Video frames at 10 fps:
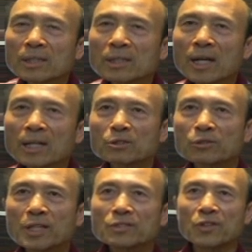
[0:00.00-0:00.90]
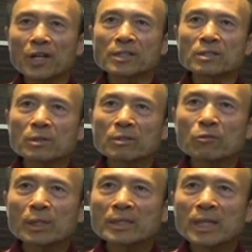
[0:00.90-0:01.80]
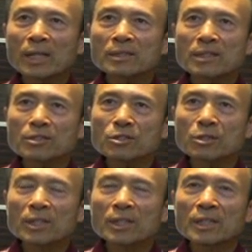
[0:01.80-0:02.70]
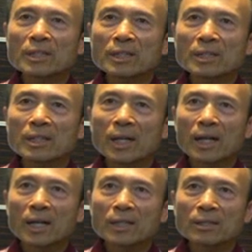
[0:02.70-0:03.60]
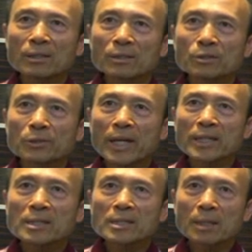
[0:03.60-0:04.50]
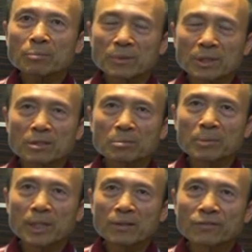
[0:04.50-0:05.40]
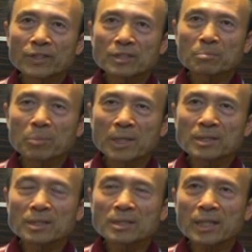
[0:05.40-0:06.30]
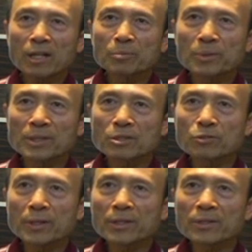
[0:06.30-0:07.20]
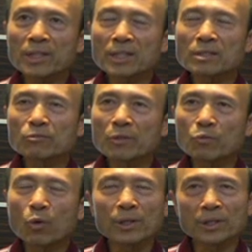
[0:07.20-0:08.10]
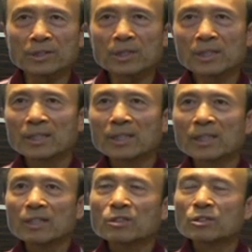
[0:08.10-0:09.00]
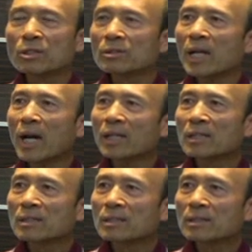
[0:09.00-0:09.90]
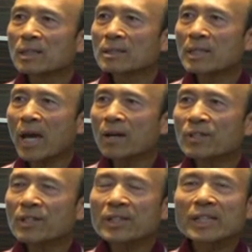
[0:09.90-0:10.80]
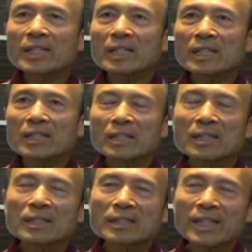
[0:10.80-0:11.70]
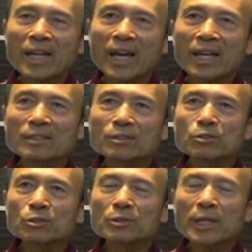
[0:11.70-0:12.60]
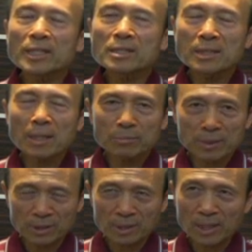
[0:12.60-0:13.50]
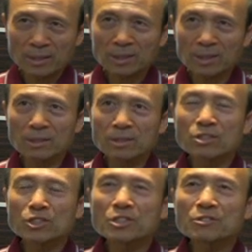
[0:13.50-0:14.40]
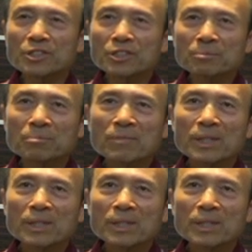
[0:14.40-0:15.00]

God's grace for us, what God does uh, to accept us, love us, bless us, help us, strengthen us, reward us. So God does everything He can to accept us as His children,